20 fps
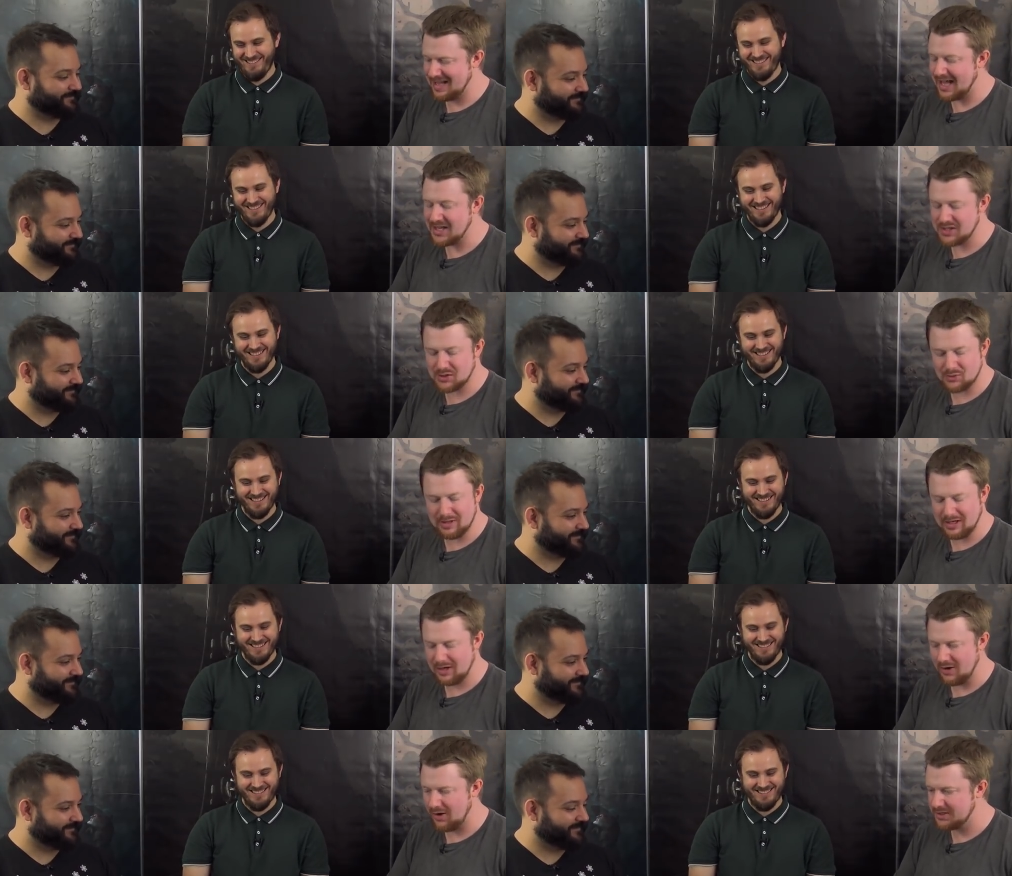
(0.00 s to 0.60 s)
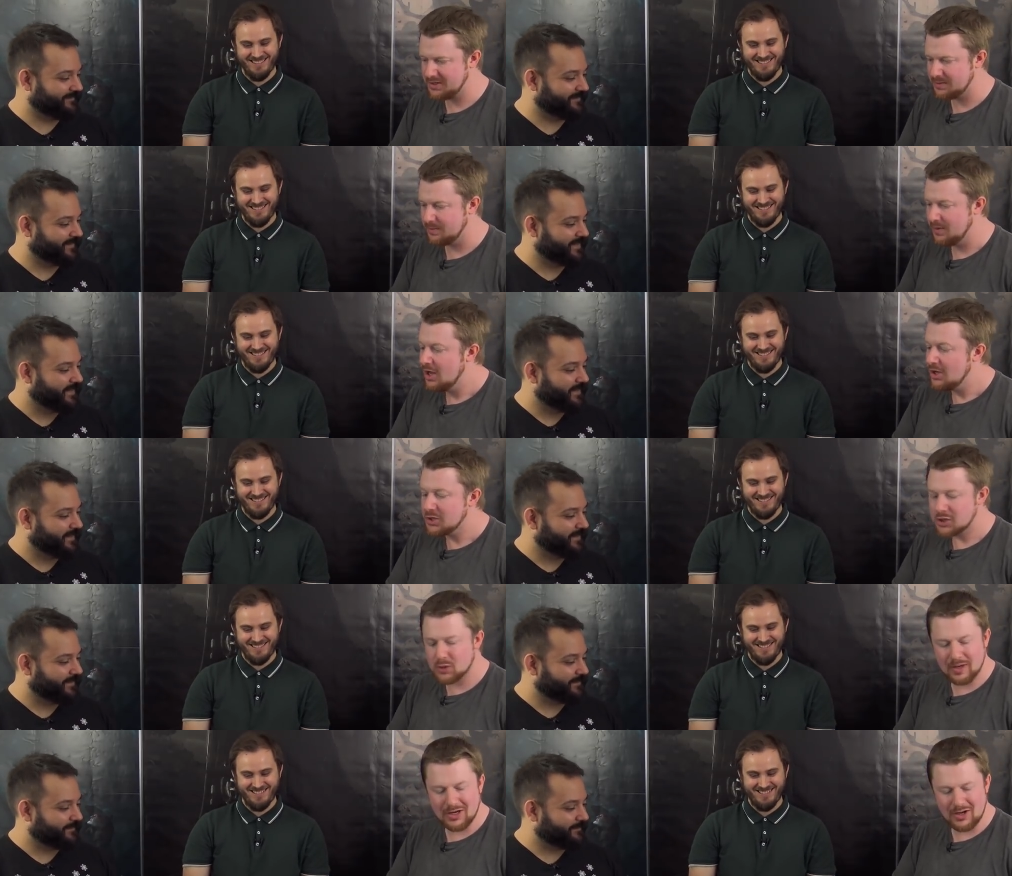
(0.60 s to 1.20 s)
Speaker 1: That's really awesome.
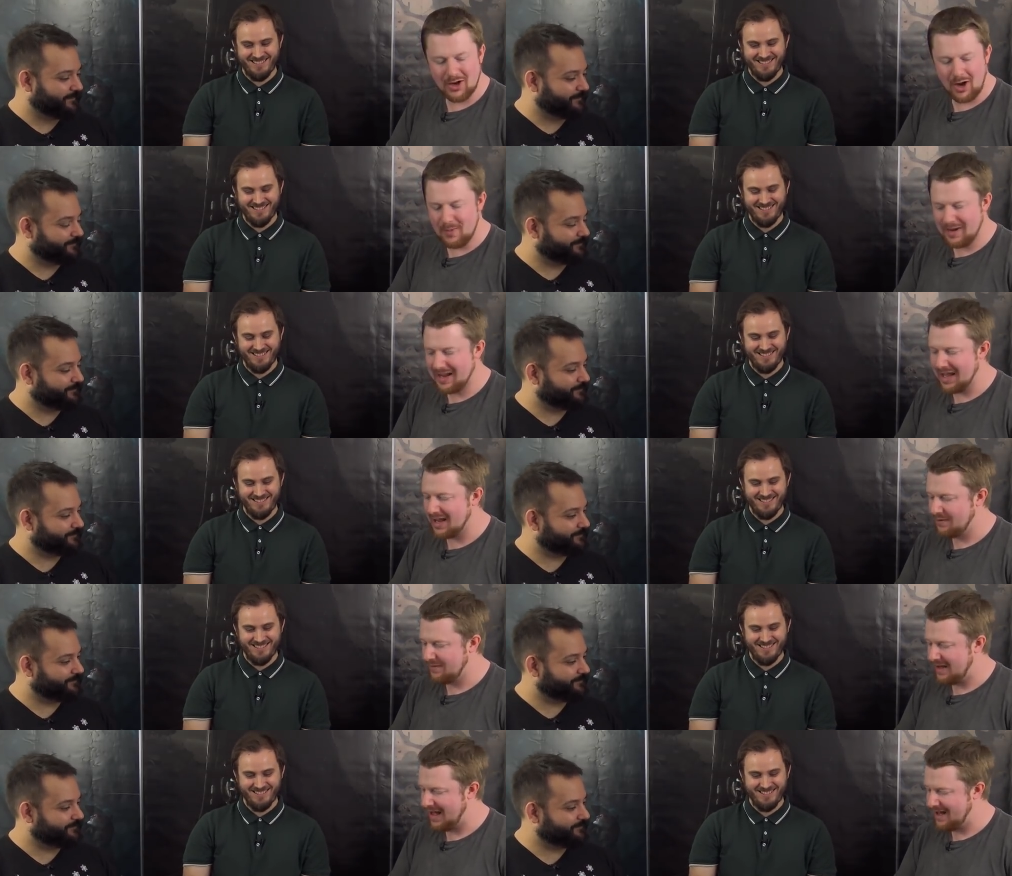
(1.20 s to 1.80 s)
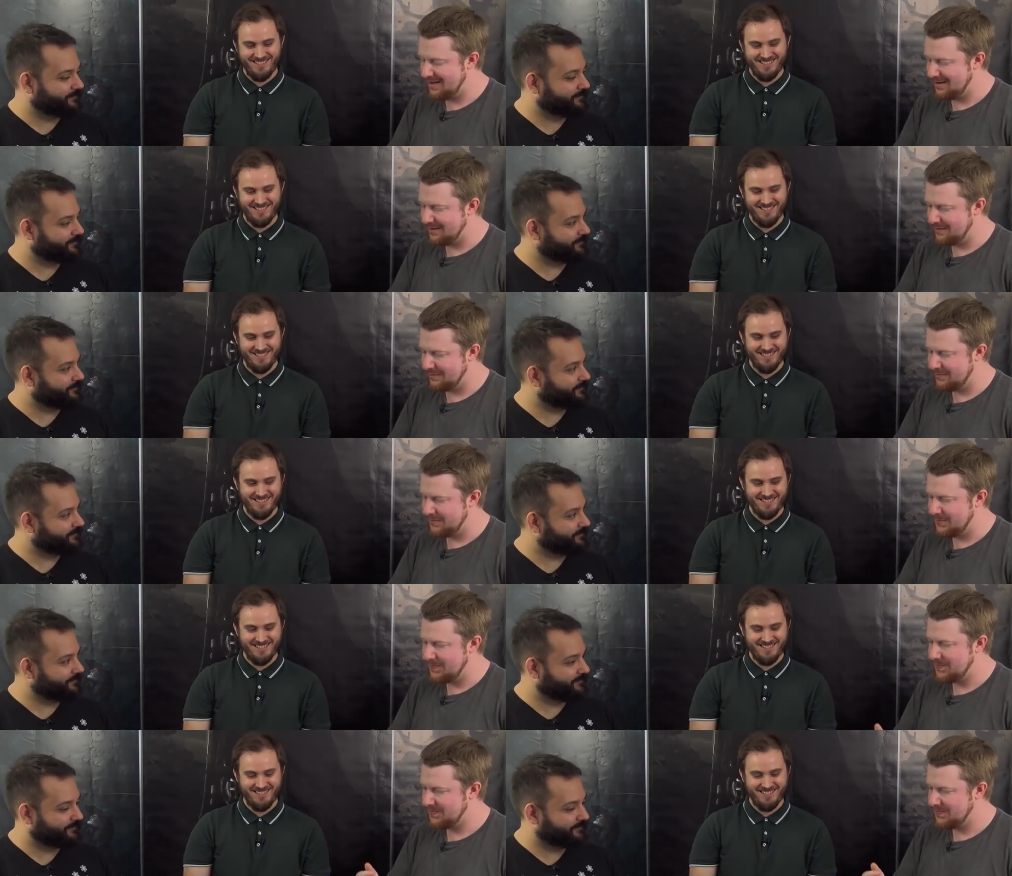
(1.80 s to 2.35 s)
So wait, now we kind of have